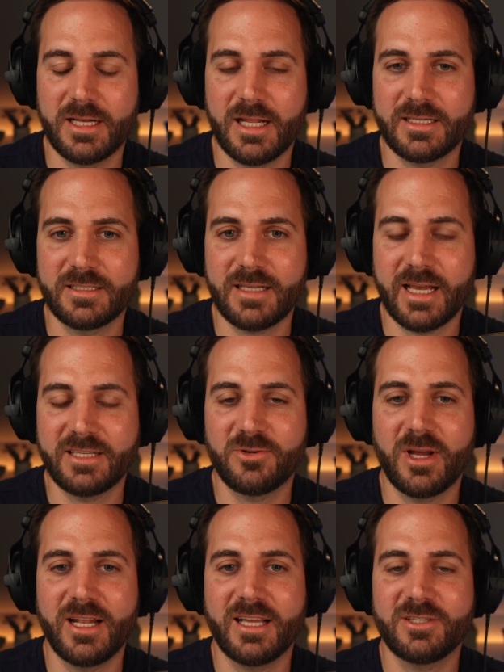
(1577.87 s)
and like I
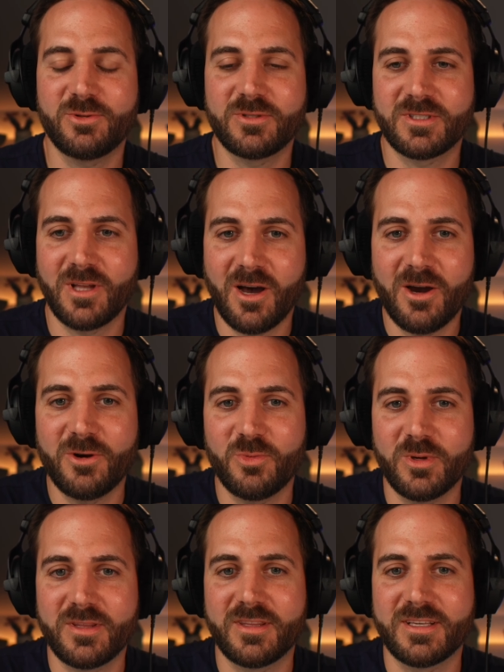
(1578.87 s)
try like to
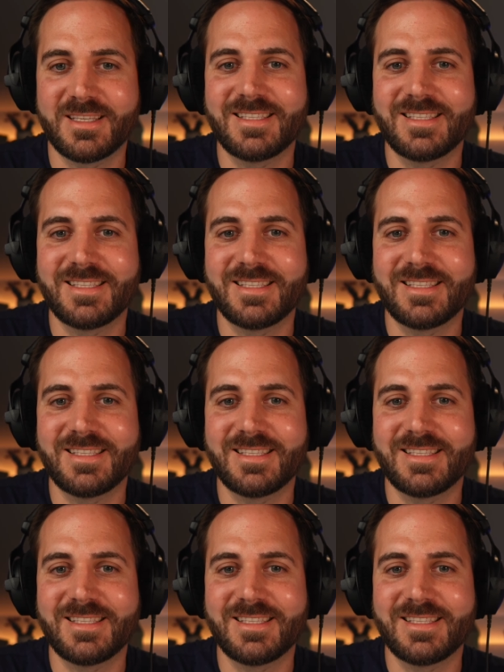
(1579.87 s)
start with the